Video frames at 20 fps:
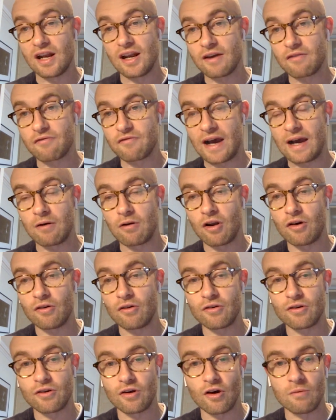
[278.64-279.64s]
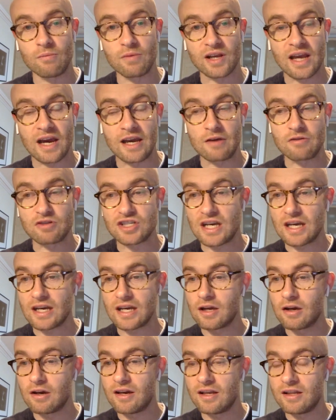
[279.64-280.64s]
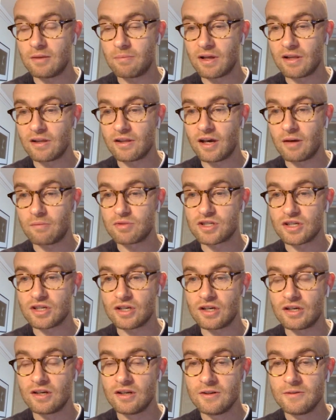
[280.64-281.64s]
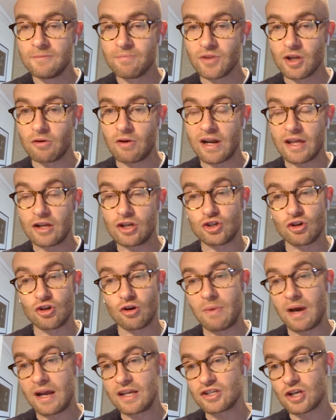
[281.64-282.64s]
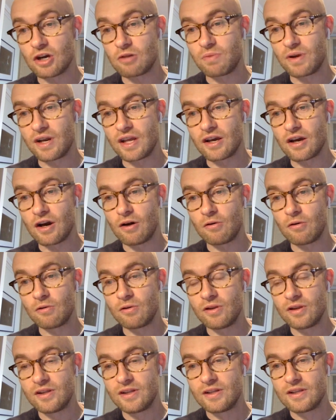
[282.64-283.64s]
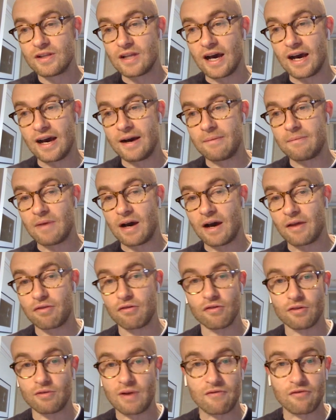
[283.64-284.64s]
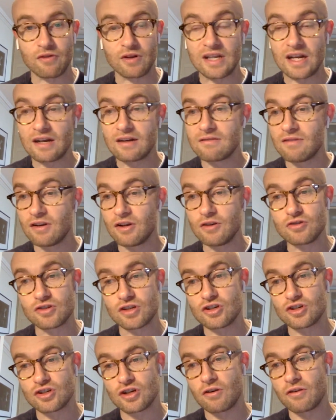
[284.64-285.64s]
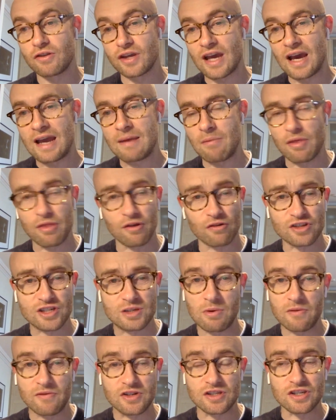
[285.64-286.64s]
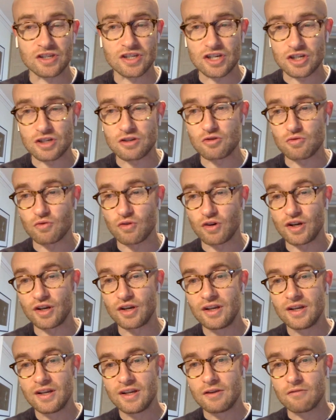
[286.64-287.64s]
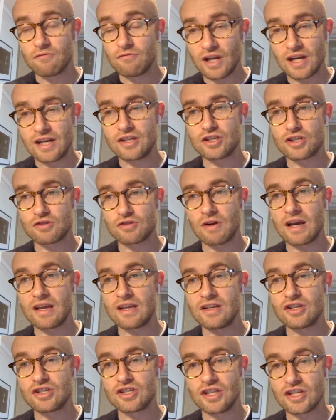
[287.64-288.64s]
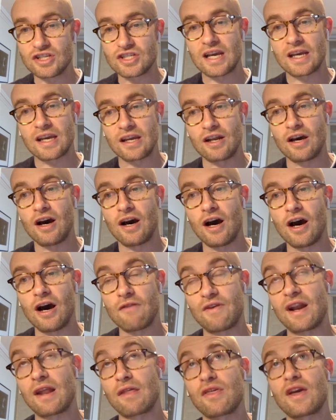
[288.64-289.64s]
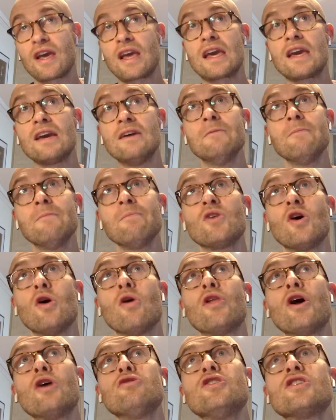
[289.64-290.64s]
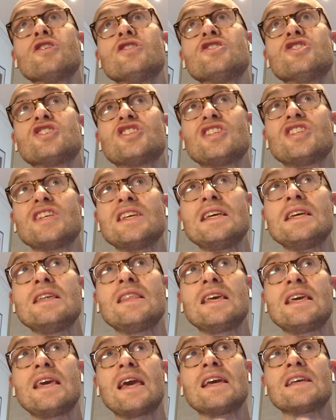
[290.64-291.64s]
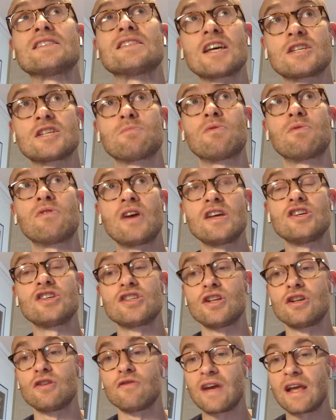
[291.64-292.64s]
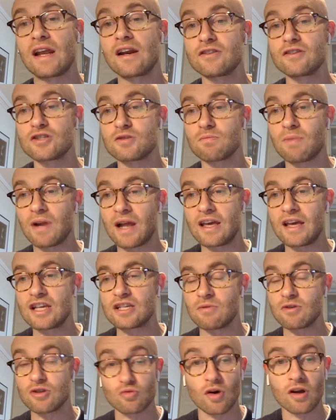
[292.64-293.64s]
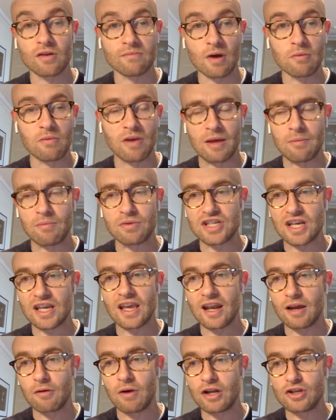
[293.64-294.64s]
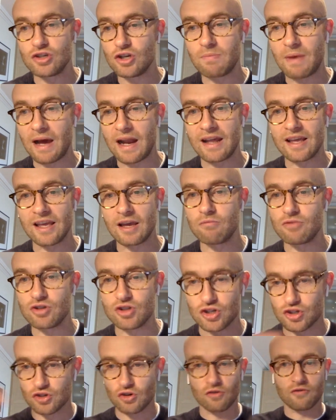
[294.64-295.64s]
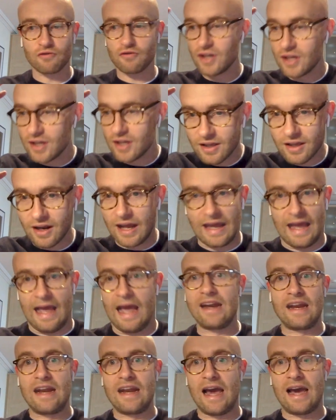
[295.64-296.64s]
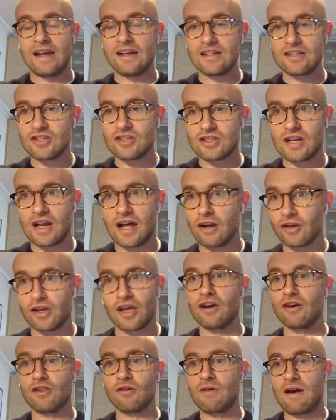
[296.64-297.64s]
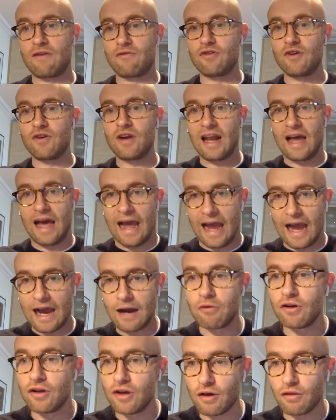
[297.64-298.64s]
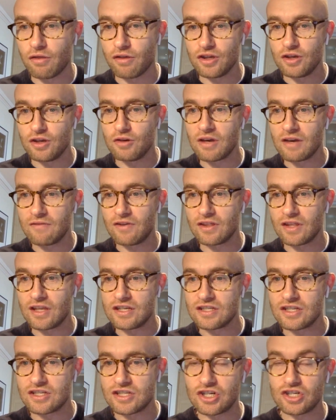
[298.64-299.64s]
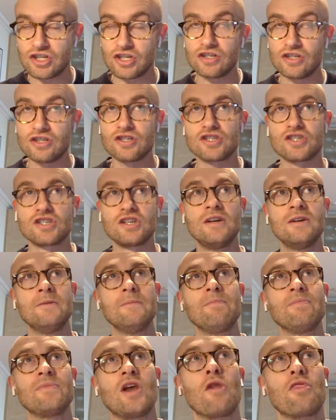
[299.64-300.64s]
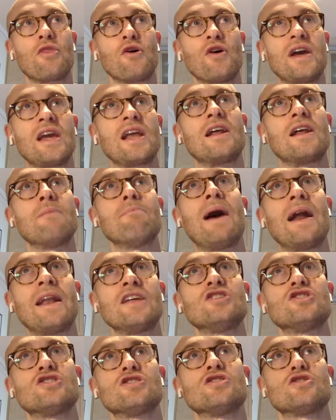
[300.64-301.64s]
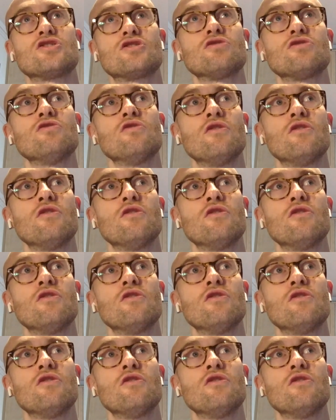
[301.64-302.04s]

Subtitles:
clearly a foul on Bukayo Saka in the build-up to Aurelien Tchouameni's opening goal. I thought the referee did lose control of the game. I thought some of his decisions were really strange in the second half. And I think, although you could see the exasperation of England's players, and there was one moment in particular where Jude Bellingham was just sort of head in hands, looking at the referee, how on earth are you giving these decisions? I thought England managed to